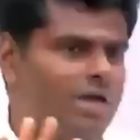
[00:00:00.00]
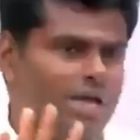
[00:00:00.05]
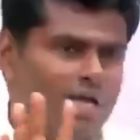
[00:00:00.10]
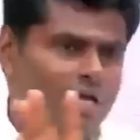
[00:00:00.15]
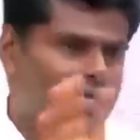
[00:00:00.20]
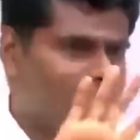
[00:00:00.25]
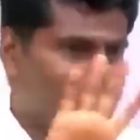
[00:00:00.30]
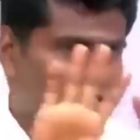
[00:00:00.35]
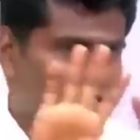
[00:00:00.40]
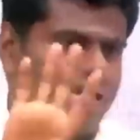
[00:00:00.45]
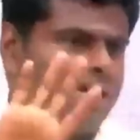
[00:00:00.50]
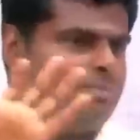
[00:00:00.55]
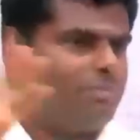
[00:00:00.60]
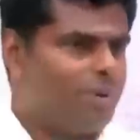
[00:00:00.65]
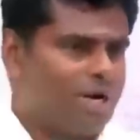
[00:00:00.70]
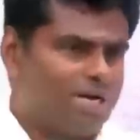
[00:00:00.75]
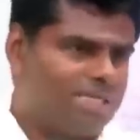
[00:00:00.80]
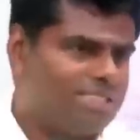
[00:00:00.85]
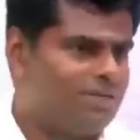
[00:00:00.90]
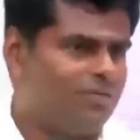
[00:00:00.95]
Second
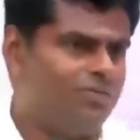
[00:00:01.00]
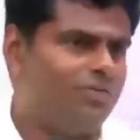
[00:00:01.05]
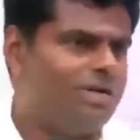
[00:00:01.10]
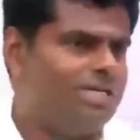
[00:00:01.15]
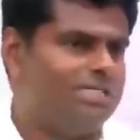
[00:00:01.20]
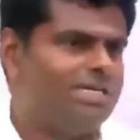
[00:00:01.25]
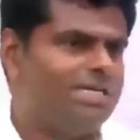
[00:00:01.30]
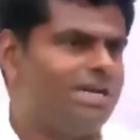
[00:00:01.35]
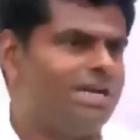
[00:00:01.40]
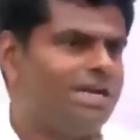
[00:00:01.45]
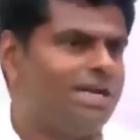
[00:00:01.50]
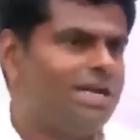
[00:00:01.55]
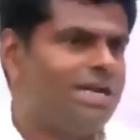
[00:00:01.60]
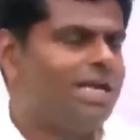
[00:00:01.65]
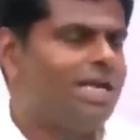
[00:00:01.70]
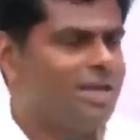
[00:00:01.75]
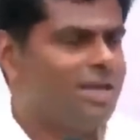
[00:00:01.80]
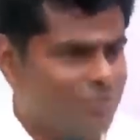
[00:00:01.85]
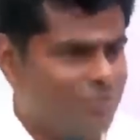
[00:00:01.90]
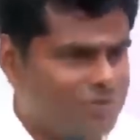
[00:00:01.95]
part is different, sir.
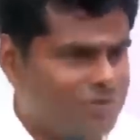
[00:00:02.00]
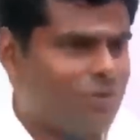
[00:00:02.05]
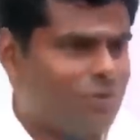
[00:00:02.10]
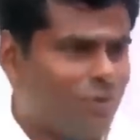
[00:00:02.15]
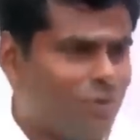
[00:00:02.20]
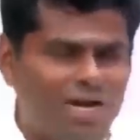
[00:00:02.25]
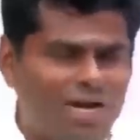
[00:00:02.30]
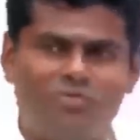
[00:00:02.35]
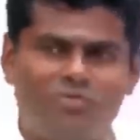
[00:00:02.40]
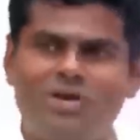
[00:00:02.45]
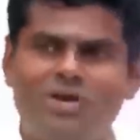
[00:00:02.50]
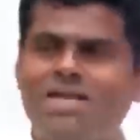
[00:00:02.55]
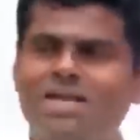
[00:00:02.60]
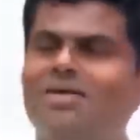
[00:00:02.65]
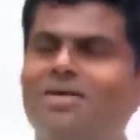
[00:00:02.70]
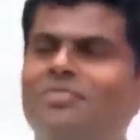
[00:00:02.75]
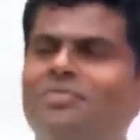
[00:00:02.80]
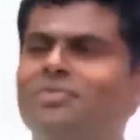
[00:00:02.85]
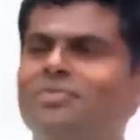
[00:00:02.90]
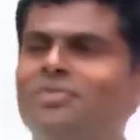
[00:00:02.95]
If he is qualified
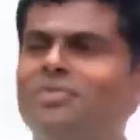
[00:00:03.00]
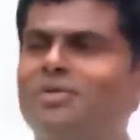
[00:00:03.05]
enough.